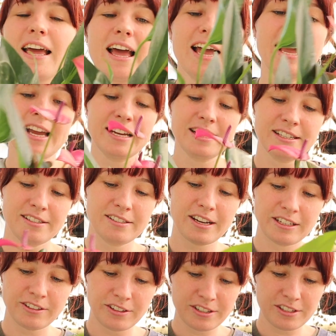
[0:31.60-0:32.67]
and
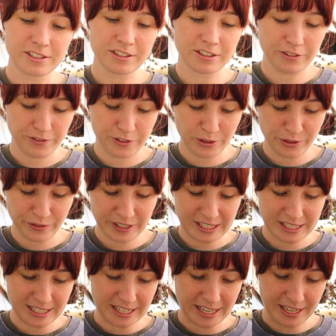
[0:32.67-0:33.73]
I noticed on a few of
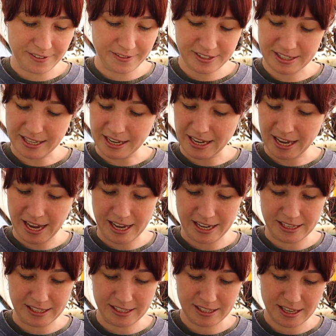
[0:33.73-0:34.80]
its leaves that it
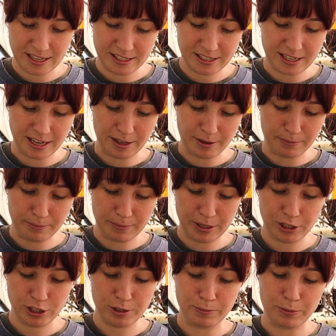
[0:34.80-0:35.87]
has some
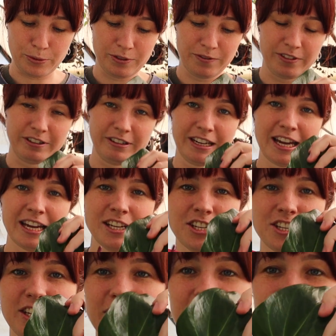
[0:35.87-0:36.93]
sport
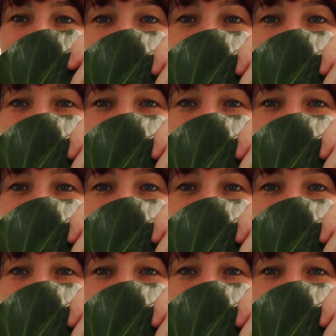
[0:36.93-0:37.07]
variegation.